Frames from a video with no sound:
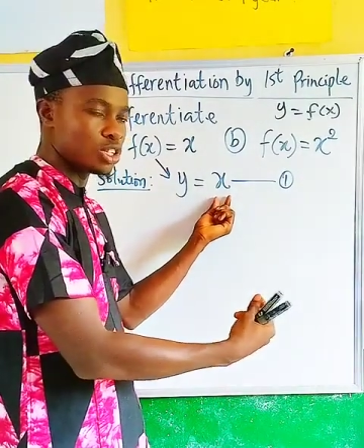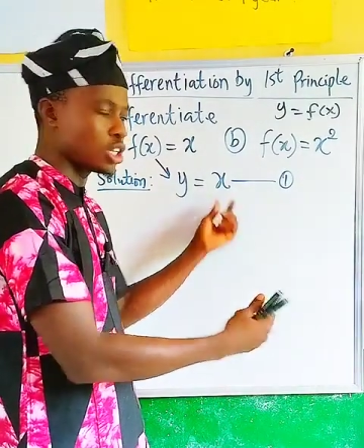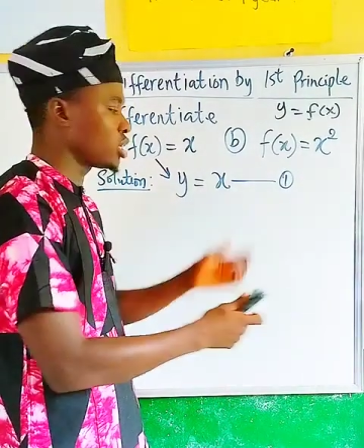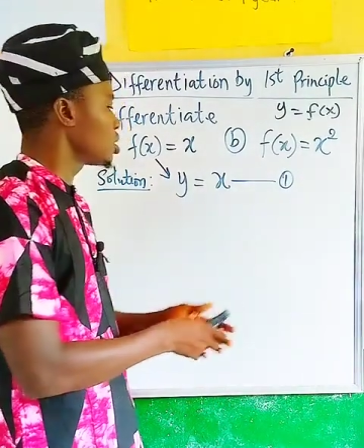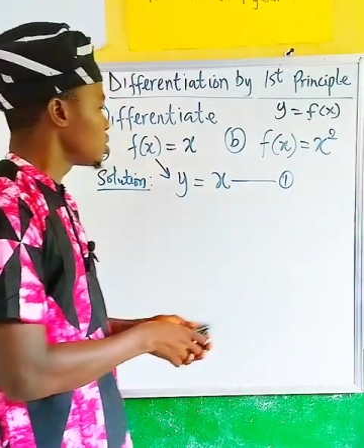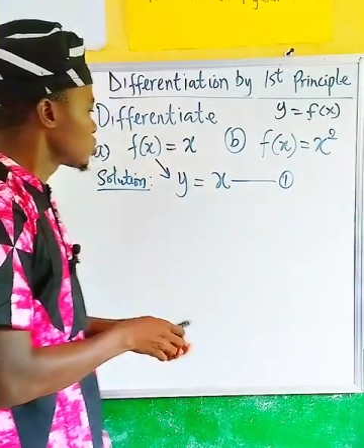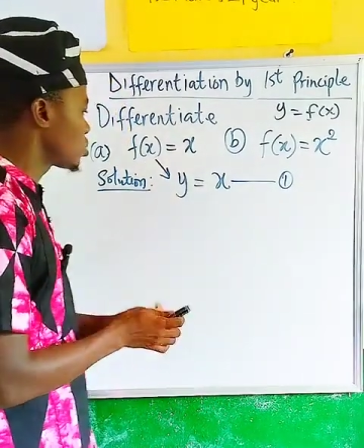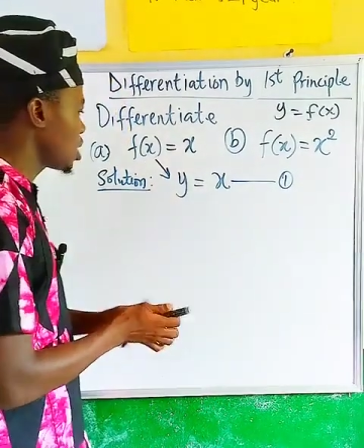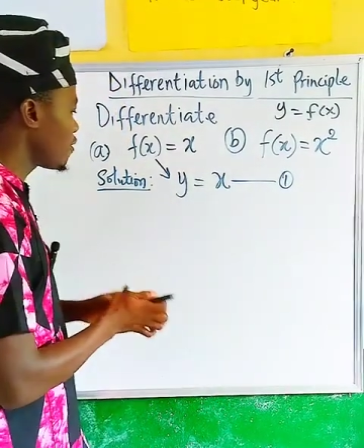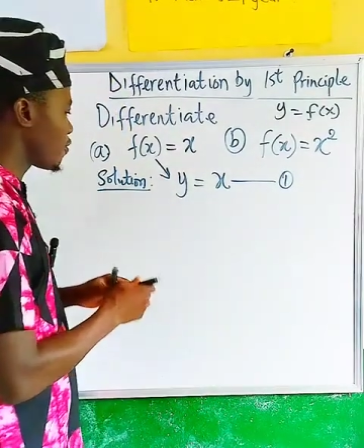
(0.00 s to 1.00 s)
Okay,
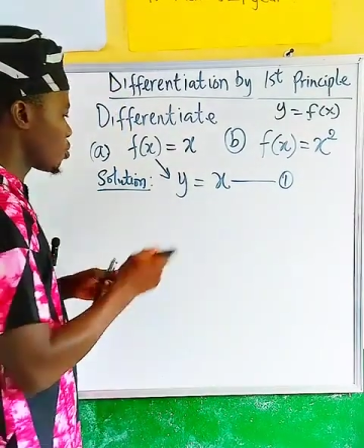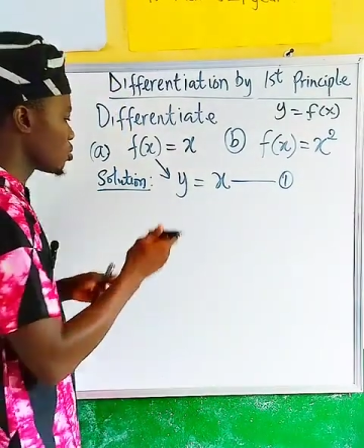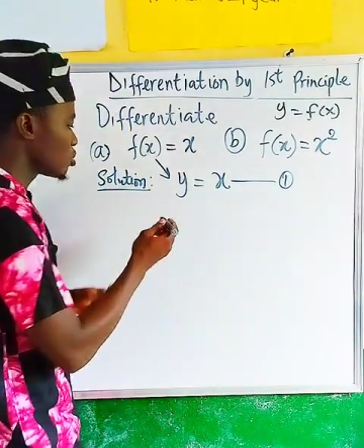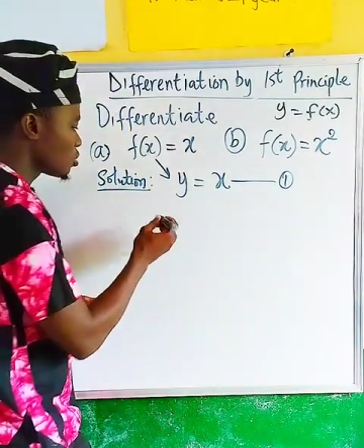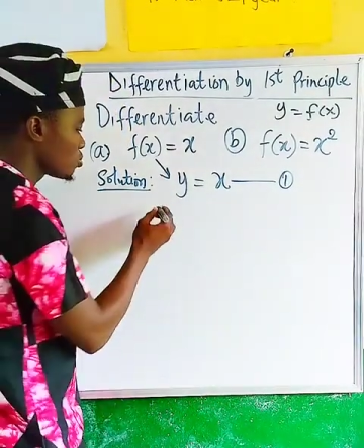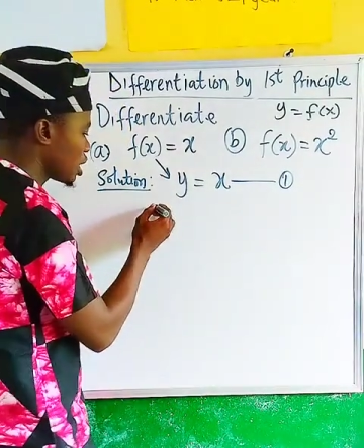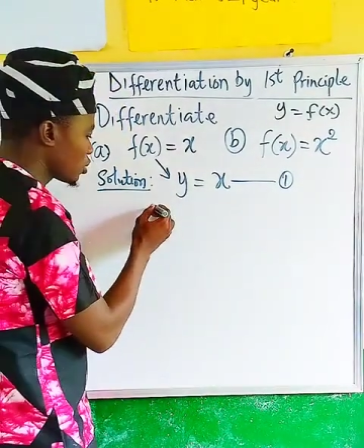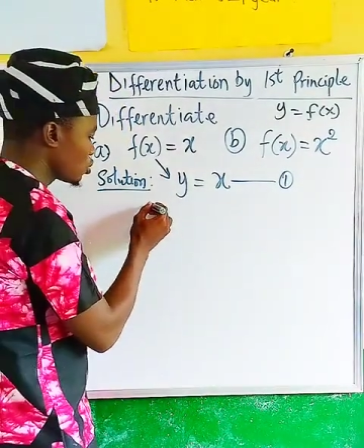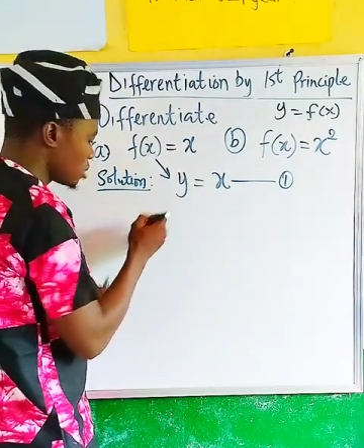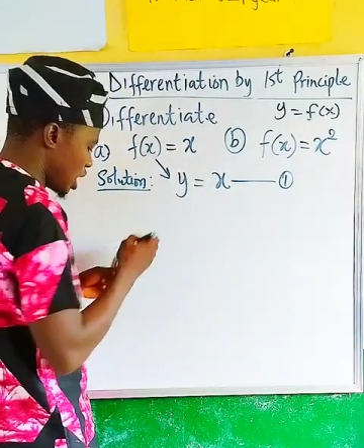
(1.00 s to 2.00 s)
so therefore we are
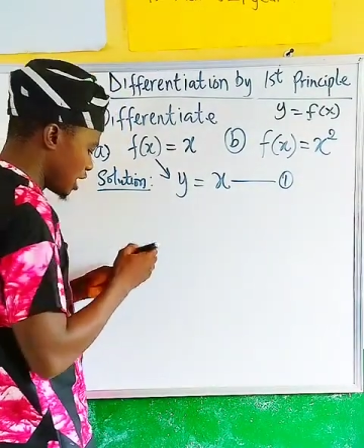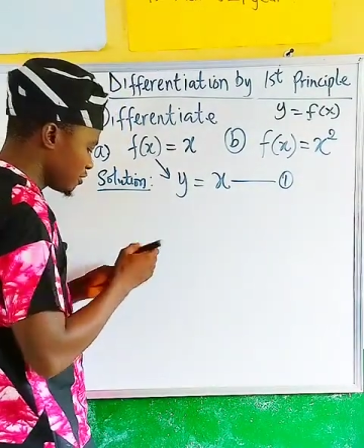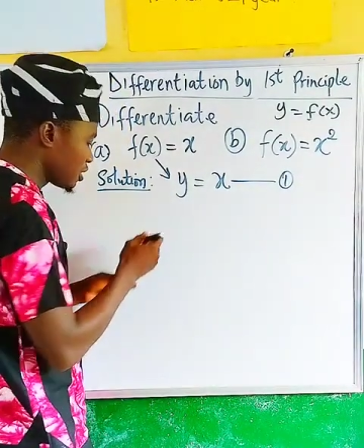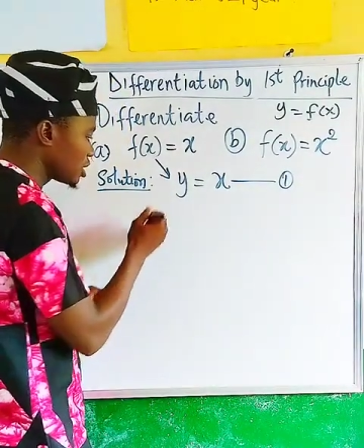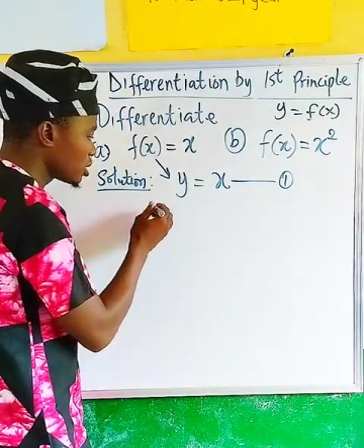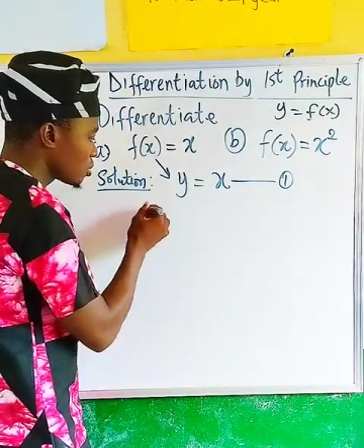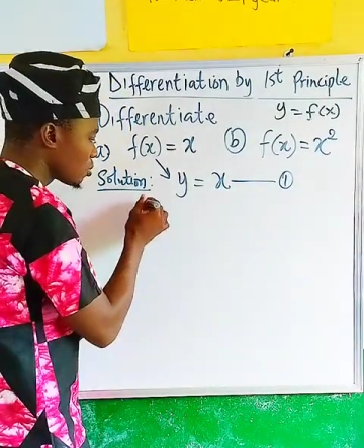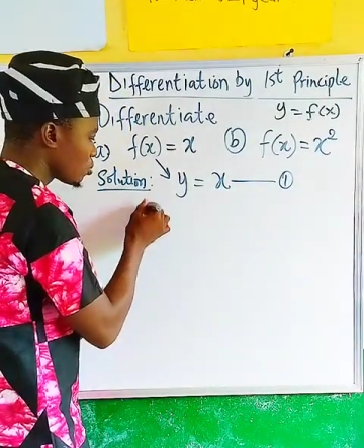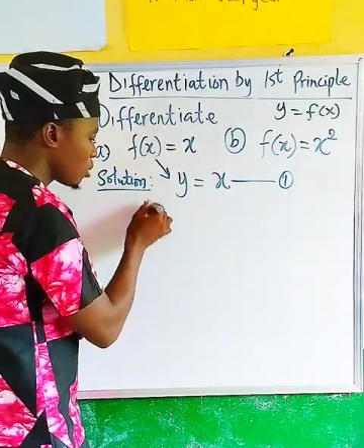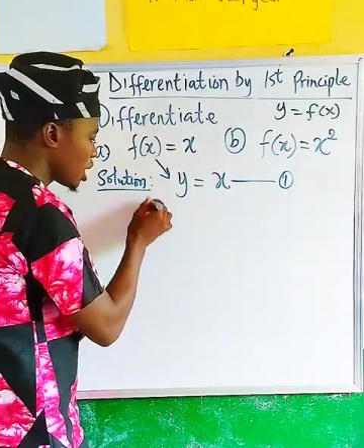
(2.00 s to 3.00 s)
going to be
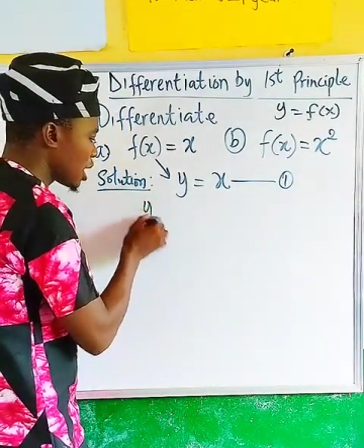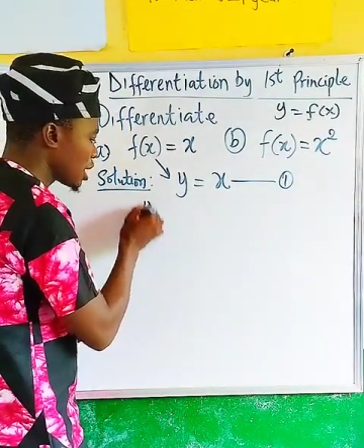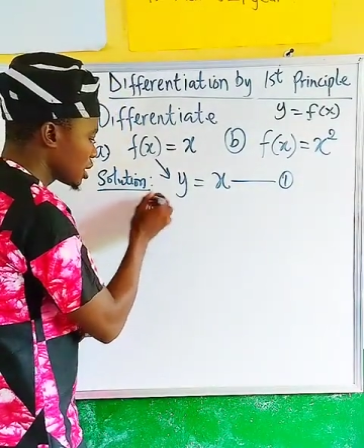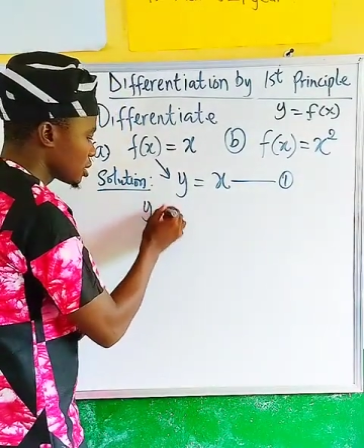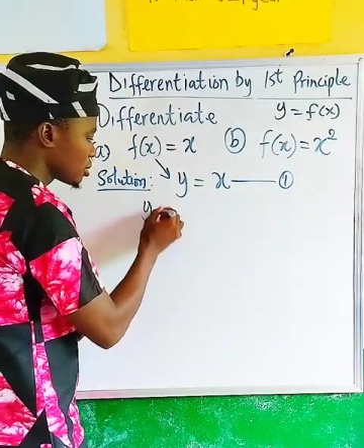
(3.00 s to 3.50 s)
having y